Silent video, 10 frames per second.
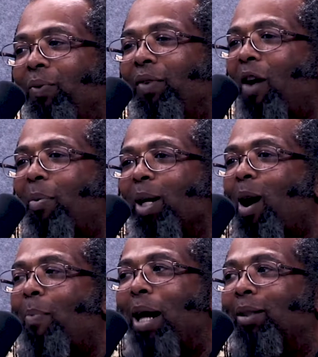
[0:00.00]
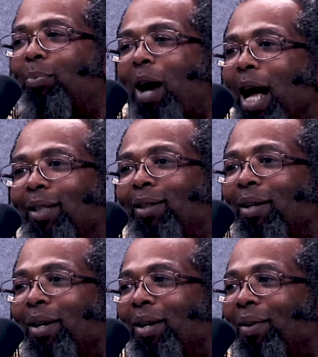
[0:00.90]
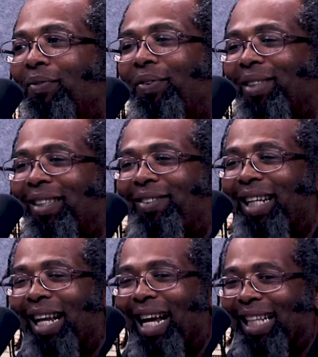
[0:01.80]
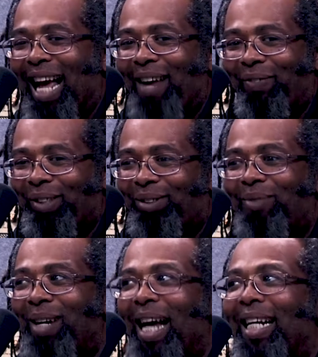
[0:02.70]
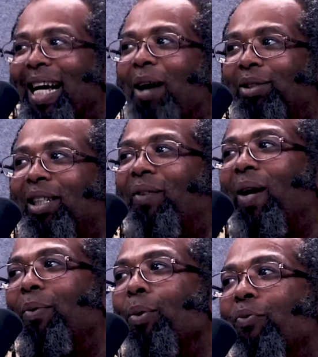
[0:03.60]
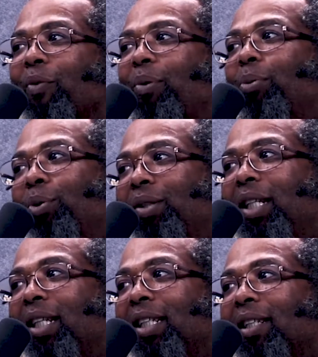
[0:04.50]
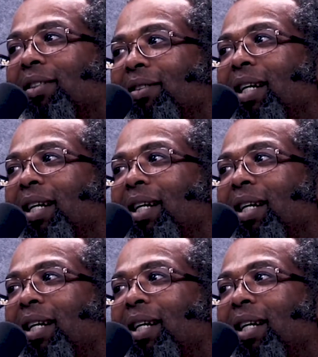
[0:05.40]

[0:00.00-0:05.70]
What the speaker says: We've all been caught by surprise. Shit like that for sure. We had a couch in the green room for people who needed to